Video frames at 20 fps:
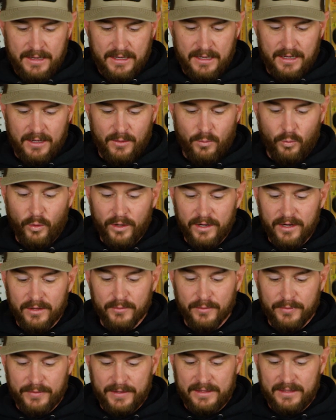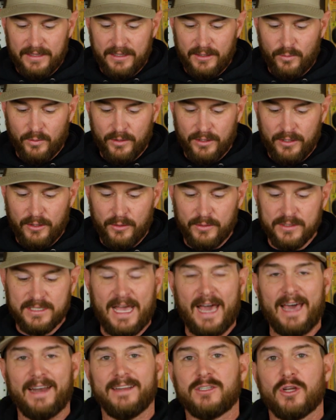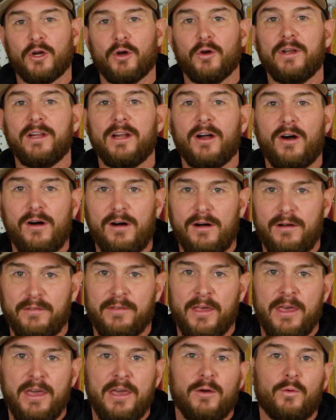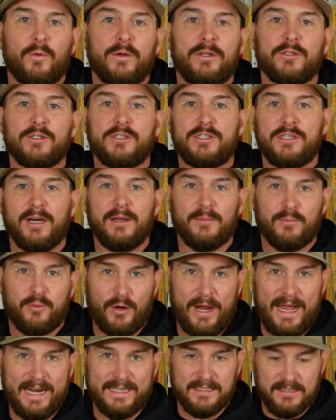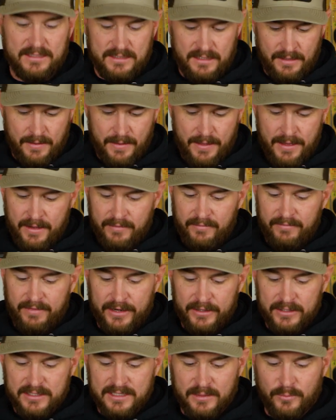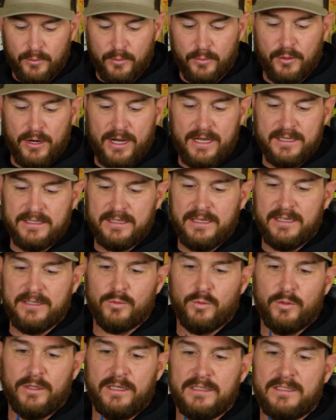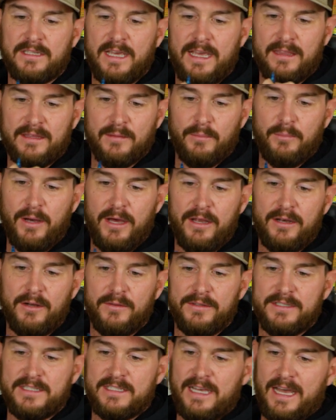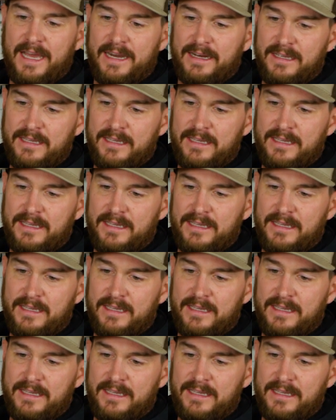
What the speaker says: One other thing that you want to know is how to turn it off when you're done practicing. Very simple process. We're going to take the button on the side